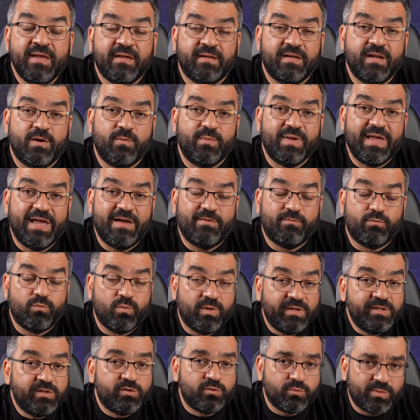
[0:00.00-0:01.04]
Now we have
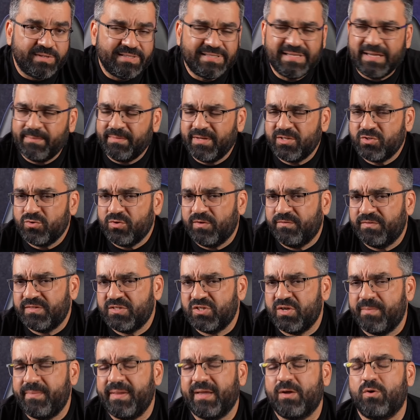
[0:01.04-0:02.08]
120. I'm not sure if it's
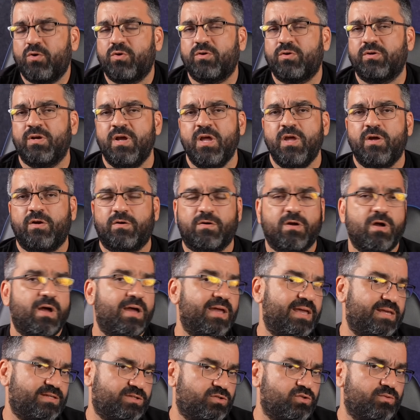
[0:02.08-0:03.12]
JPEG or RAW. I
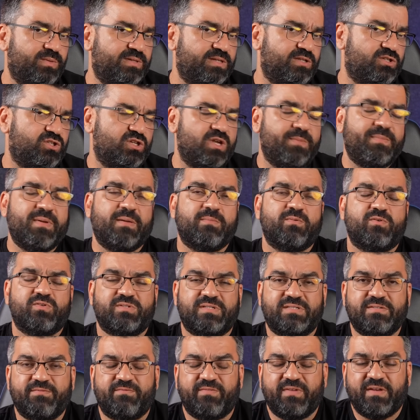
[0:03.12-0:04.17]
assume it is JPEG because
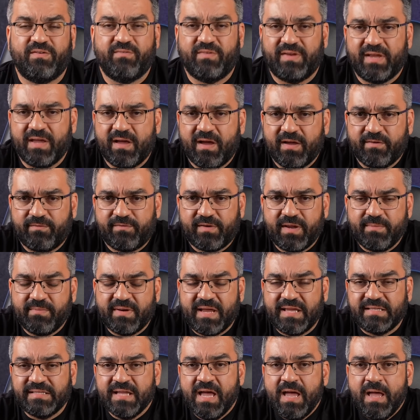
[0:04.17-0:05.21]
it's a very, very high frame
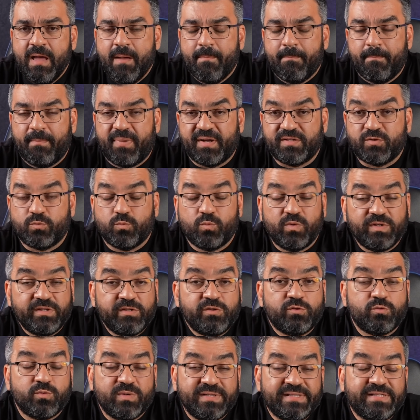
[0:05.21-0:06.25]
rate, but
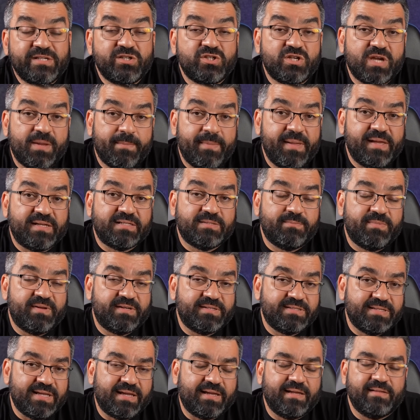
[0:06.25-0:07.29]
120 JPEGs per
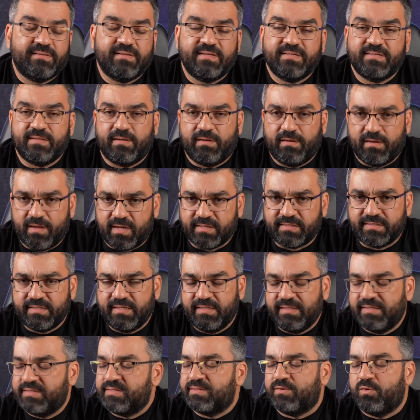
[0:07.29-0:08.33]
second is a lot.
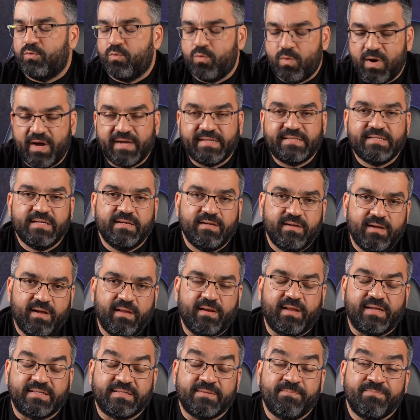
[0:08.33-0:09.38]
It's quite a
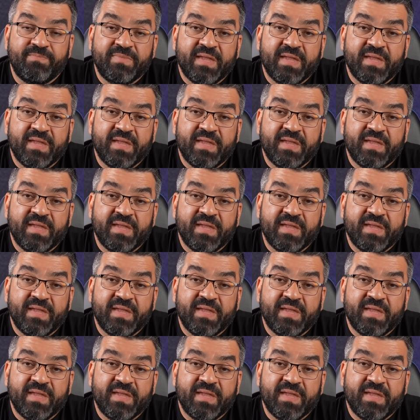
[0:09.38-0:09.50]
lot.